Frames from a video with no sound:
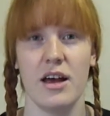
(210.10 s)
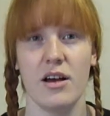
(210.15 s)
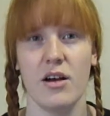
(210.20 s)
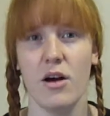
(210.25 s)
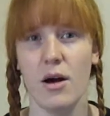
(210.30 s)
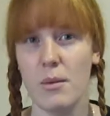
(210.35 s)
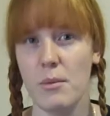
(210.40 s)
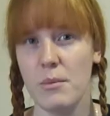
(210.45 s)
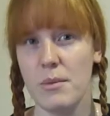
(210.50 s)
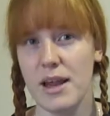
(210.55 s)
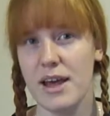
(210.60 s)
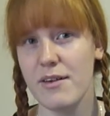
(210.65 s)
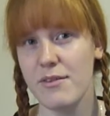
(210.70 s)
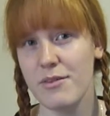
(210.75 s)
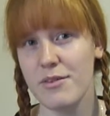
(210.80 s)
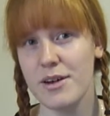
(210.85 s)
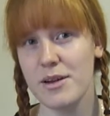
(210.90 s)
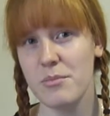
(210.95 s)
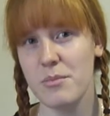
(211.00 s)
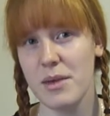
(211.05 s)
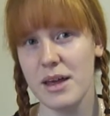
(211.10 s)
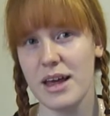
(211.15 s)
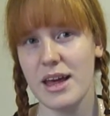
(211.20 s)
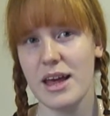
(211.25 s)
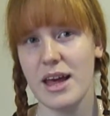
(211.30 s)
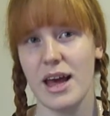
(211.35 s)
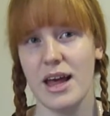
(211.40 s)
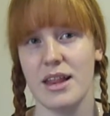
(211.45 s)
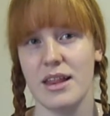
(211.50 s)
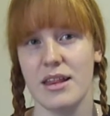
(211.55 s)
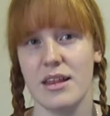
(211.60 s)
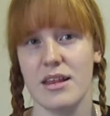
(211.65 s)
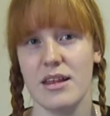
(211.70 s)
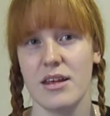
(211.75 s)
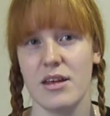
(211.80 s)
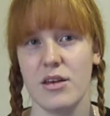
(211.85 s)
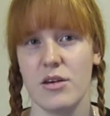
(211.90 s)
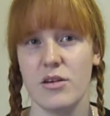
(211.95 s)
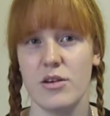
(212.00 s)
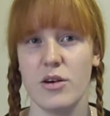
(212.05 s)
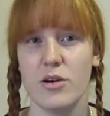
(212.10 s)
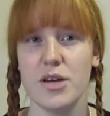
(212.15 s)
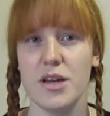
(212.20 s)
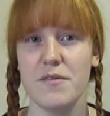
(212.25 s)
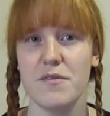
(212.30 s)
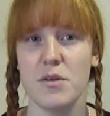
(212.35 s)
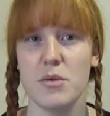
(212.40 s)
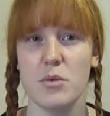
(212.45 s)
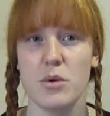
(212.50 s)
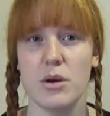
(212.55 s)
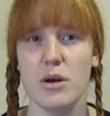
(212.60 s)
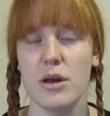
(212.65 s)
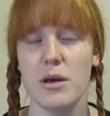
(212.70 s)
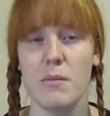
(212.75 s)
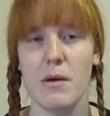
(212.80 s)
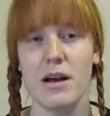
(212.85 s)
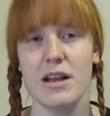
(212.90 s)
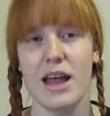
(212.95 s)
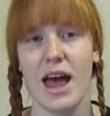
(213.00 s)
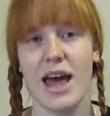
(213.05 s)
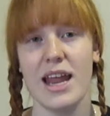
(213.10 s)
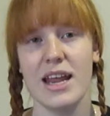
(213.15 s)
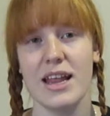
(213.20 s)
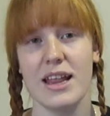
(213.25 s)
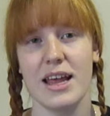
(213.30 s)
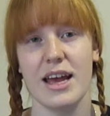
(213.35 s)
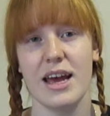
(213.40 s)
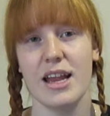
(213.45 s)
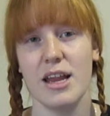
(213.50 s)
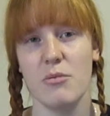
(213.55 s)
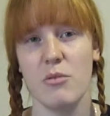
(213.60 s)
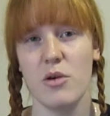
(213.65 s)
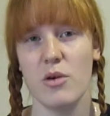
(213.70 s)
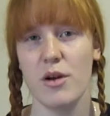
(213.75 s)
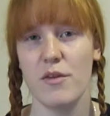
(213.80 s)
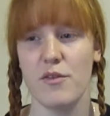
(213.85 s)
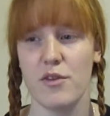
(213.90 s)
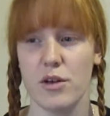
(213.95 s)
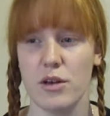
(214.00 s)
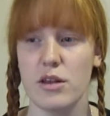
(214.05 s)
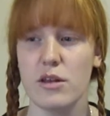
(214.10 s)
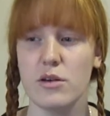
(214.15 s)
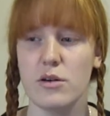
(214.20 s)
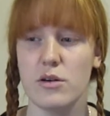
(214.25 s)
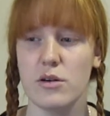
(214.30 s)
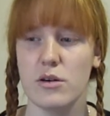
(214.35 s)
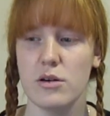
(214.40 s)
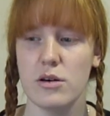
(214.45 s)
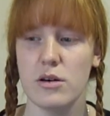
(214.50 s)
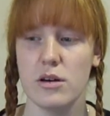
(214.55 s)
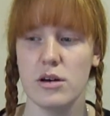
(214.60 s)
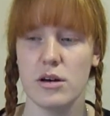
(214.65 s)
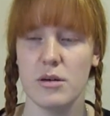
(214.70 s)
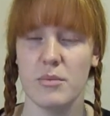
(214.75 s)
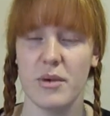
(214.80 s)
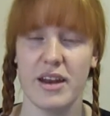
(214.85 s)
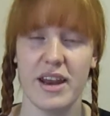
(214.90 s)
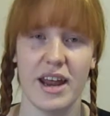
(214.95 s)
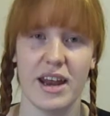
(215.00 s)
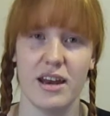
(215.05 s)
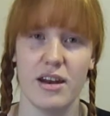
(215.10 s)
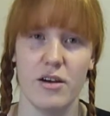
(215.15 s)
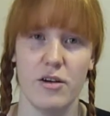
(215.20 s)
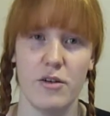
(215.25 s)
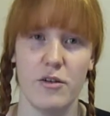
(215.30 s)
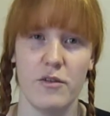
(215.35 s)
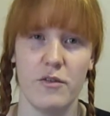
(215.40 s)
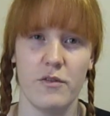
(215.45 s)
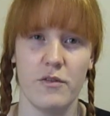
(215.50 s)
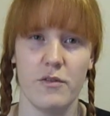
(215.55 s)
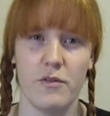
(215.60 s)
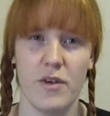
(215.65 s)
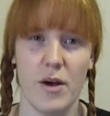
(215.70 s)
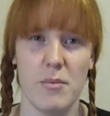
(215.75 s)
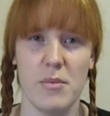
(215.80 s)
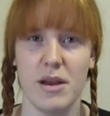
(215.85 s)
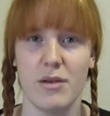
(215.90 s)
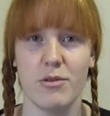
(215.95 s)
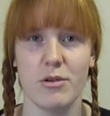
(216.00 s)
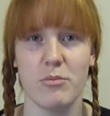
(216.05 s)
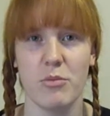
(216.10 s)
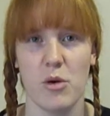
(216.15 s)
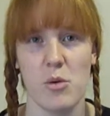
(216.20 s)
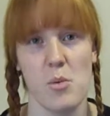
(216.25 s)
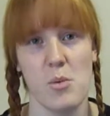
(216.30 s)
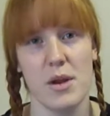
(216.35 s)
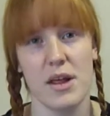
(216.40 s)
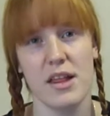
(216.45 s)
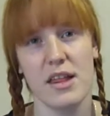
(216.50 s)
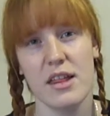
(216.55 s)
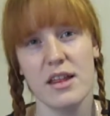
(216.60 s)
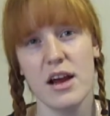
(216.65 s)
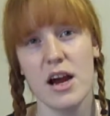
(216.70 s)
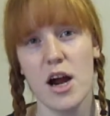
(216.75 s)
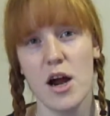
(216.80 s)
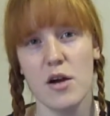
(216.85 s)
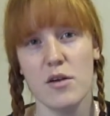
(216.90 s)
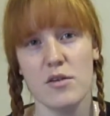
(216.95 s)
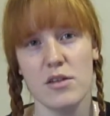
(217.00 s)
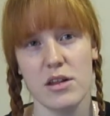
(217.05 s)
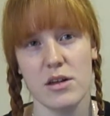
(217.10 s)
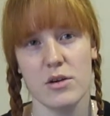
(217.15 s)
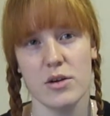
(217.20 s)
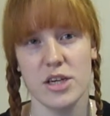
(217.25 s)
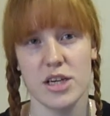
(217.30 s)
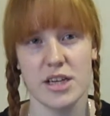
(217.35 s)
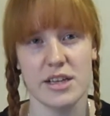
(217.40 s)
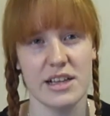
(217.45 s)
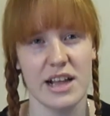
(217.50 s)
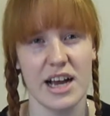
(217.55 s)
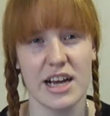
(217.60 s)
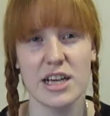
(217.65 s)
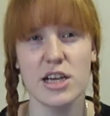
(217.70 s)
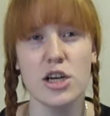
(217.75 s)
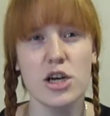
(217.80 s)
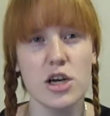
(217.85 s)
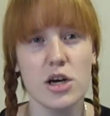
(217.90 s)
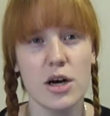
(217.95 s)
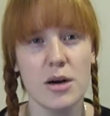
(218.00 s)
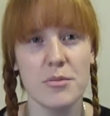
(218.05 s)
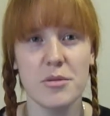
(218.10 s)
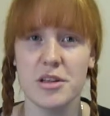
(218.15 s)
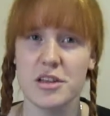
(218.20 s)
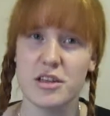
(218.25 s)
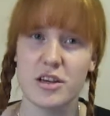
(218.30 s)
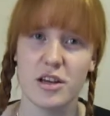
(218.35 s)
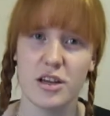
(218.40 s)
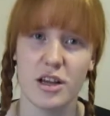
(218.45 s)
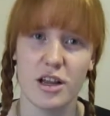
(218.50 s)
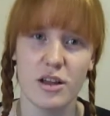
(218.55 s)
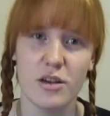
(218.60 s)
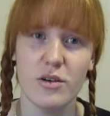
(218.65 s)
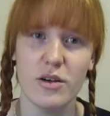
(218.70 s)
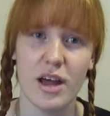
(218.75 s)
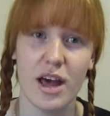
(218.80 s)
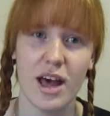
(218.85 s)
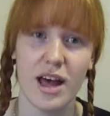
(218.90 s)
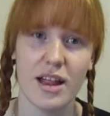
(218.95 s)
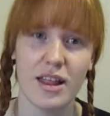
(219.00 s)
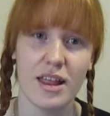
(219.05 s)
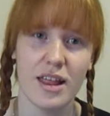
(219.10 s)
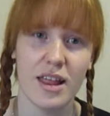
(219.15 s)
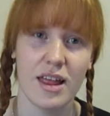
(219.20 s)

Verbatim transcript: come live with me and you don't have to worry about anything anymore if you do. But then her family would probably starve, so she's like, no, I'm not gonna do that.